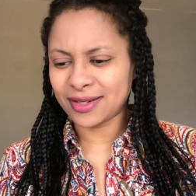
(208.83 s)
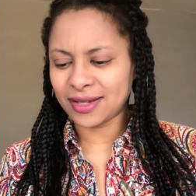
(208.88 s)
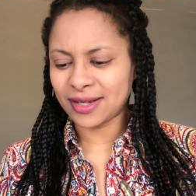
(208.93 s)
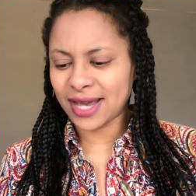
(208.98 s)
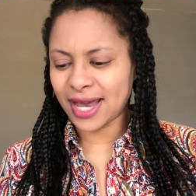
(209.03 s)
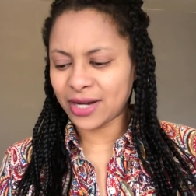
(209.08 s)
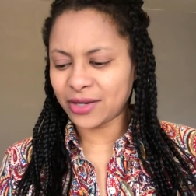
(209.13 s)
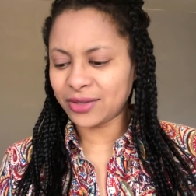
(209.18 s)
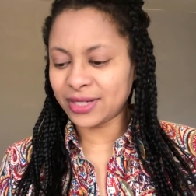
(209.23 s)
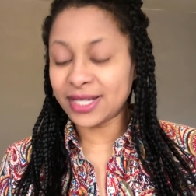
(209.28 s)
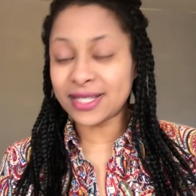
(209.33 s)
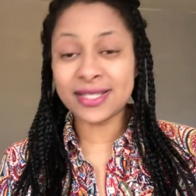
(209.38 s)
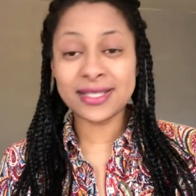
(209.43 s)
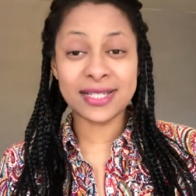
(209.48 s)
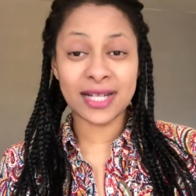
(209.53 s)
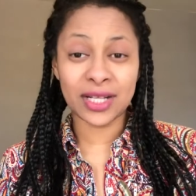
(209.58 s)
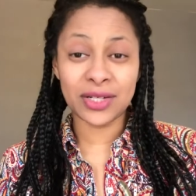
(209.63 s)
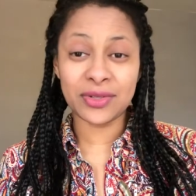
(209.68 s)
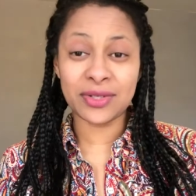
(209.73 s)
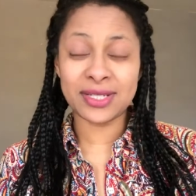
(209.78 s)
I don't need to
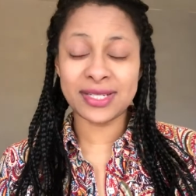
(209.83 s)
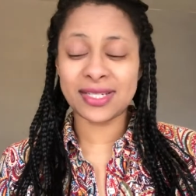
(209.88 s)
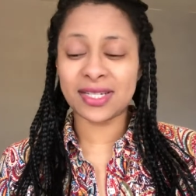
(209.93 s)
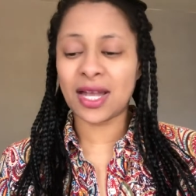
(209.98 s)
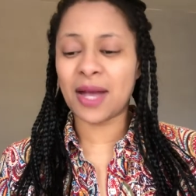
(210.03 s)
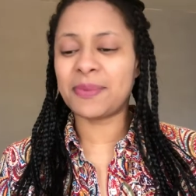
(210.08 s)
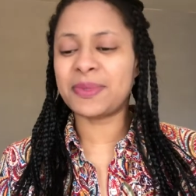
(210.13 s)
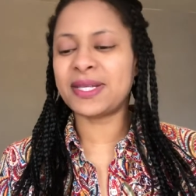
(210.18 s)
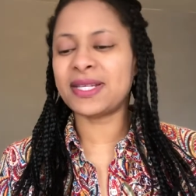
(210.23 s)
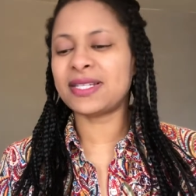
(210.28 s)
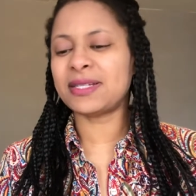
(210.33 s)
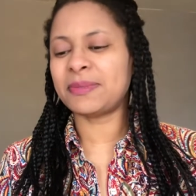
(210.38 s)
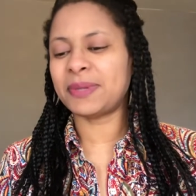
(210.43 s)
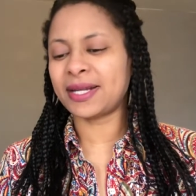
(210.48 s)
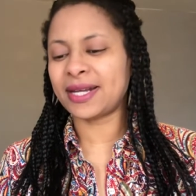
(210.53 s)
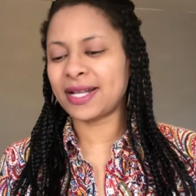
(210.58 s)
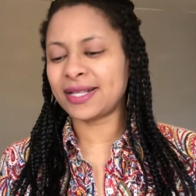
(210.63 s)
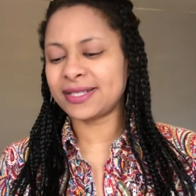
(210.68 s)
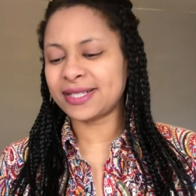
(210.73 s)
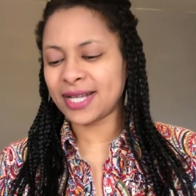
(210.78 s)
tell you the synopsis, but
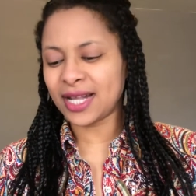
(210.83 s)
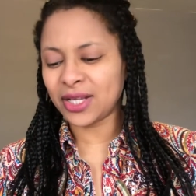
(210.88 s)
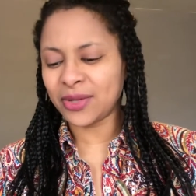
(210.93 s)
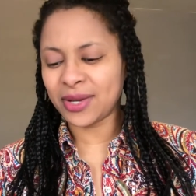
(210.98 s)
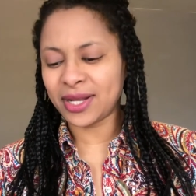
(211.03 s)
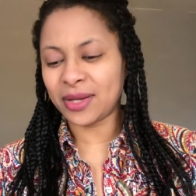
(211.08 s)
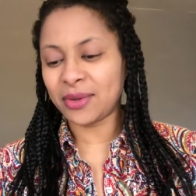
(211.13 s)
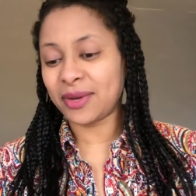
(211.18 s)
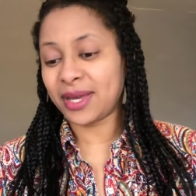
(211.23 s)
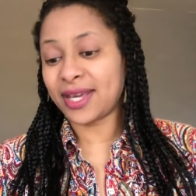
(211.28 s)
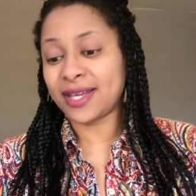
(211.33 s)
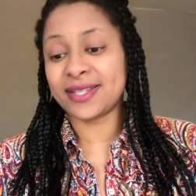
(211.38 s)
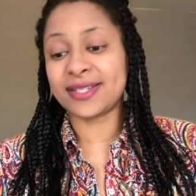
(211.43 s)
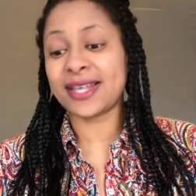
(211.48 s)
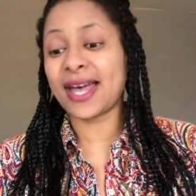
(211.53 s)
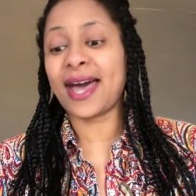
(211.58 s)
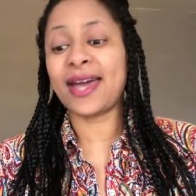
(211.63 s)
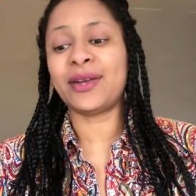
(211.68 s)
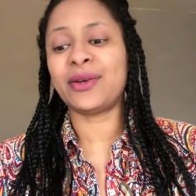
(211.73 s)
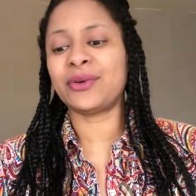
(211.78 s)
I'll tell you anyway because
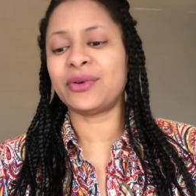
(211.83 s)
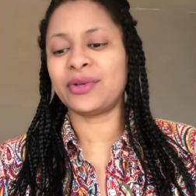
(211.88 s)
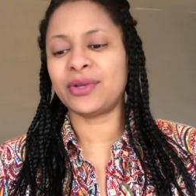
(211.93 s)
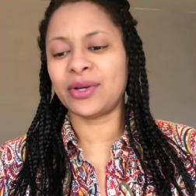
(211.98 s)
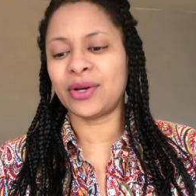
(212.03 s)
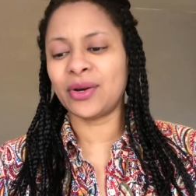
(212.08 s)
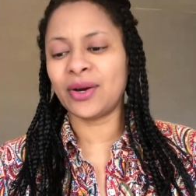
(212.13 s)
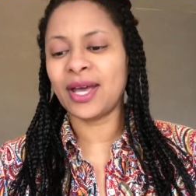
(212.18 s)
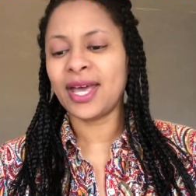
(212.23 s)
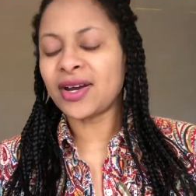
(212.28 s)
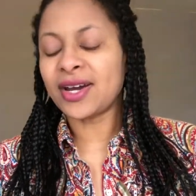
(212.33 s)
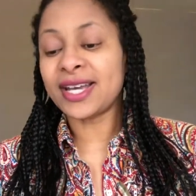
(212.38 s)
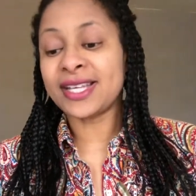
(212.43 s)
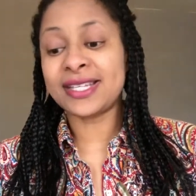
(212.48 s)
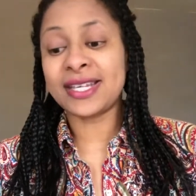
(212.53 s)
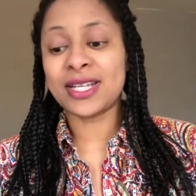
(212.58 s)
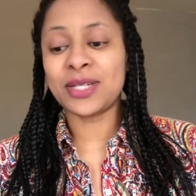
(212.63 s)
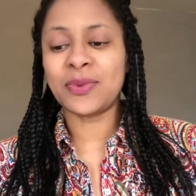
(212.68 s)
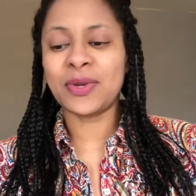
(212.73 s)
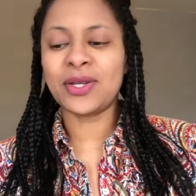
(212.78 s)
I don't know. It
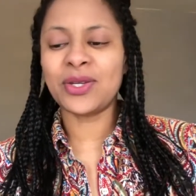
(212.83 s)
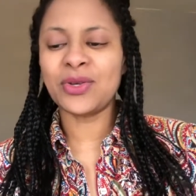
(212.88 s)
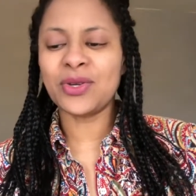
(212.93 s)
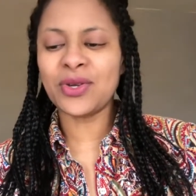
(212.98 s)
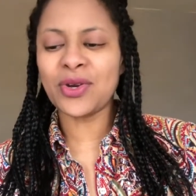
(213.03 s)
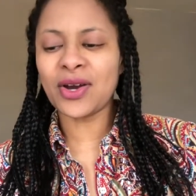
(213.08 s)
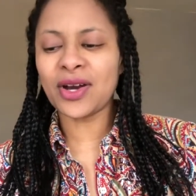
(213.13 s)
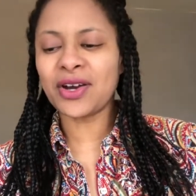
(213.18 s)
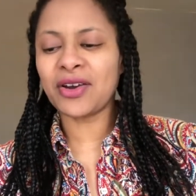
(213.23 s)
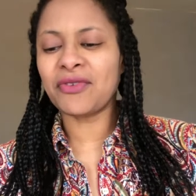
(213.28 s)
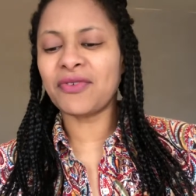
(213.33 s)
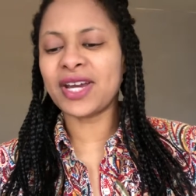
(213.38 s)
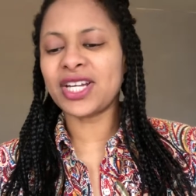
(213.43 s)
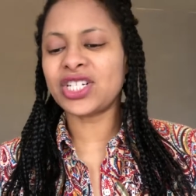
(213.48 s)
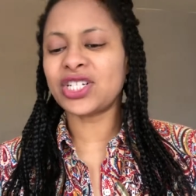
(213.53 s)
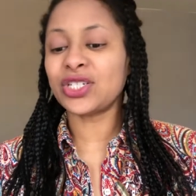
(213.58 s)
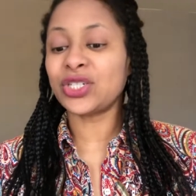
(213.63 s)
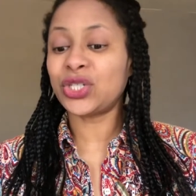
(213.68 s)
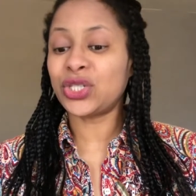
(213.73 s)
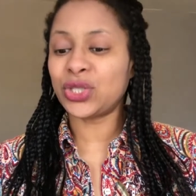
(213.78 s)
says when New Yorker
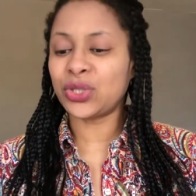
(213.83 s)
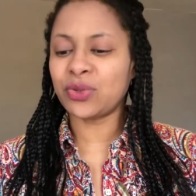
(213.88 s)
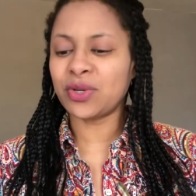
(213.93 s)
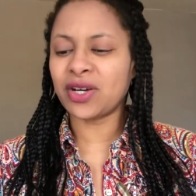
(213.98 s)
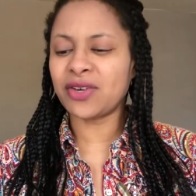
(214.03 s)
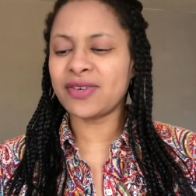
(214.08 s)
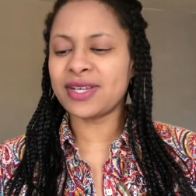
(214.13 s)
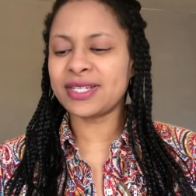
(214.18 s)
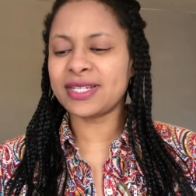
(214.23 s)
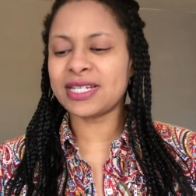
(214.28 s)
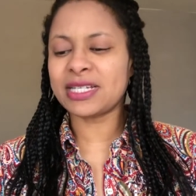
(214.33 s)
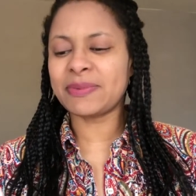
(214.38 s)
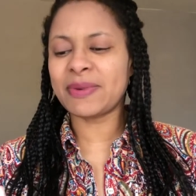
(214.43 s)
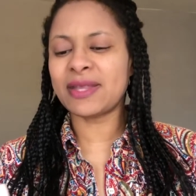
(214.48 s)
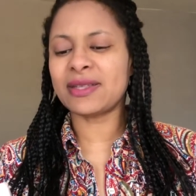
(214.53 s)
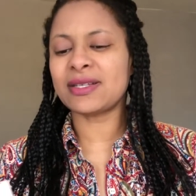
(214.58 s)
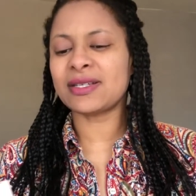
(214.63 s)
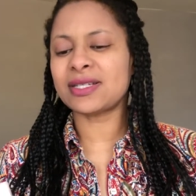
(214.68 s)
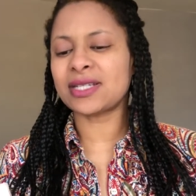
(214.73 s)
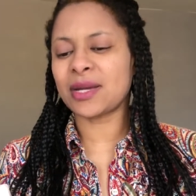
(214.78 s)
Rachel Chu agrees to
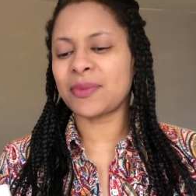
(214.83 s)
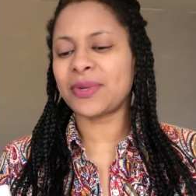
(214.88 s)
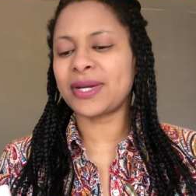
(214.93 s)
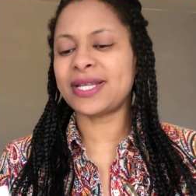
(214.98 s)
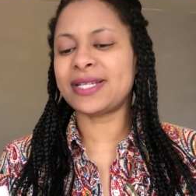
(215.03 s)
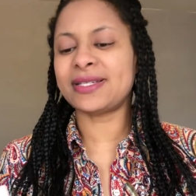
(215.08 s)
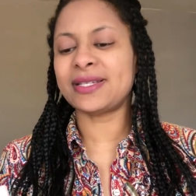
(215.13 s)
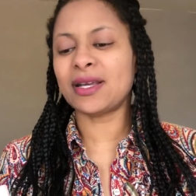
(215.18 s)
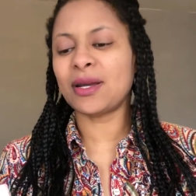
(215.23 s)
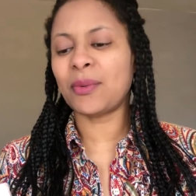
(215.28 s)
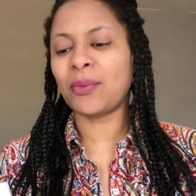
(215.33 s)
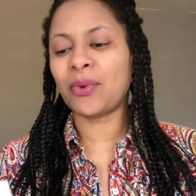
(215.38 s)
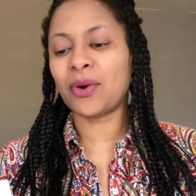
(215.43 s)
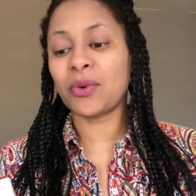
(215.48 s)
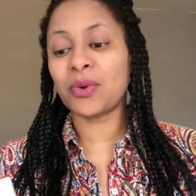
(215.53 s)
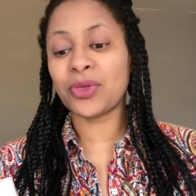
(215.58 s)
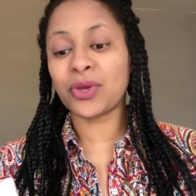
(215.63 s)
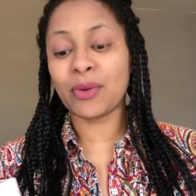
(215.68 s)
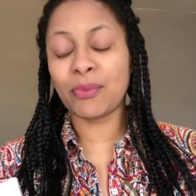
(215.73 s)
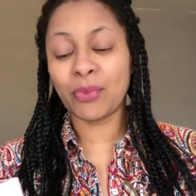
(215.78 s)
spend the summer in Singapore
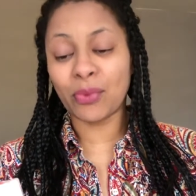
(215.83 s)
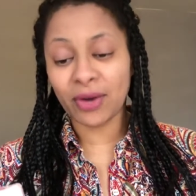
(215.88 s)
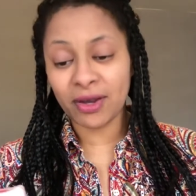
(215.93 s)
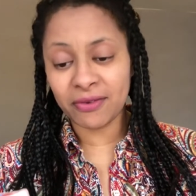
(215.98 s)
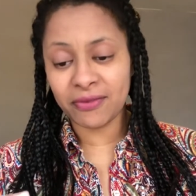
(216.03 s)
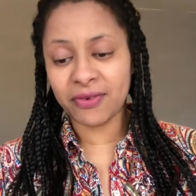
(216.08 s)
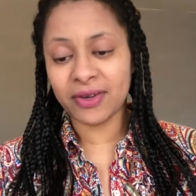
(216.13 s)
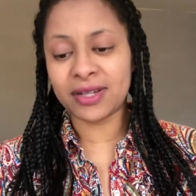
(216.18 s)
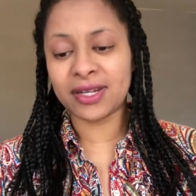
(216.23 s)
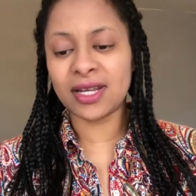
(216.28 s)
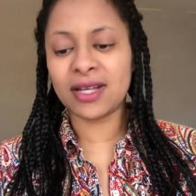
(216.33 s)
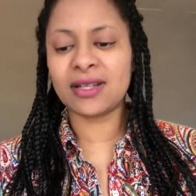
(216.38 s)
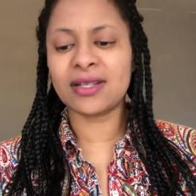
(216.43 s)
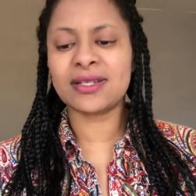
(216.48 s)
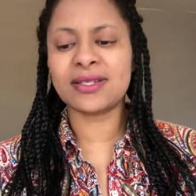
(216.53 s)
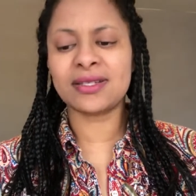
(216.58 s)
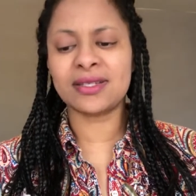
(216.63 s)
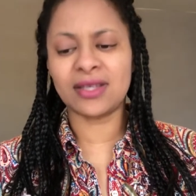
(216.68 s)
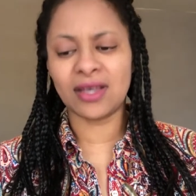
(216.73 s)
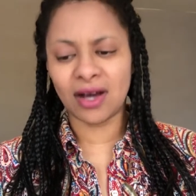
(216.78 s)
with her boyfriend
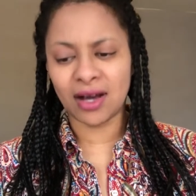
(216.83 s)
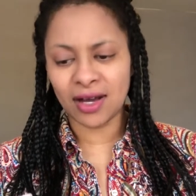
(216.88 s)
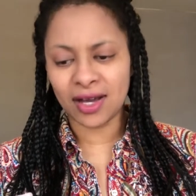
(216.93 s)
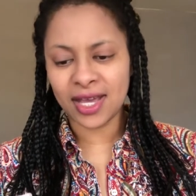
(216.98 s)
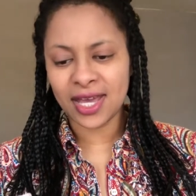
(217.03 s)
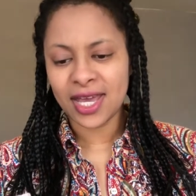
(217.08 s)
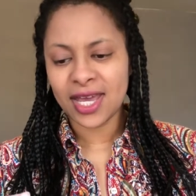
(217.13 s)
Nicholas Young,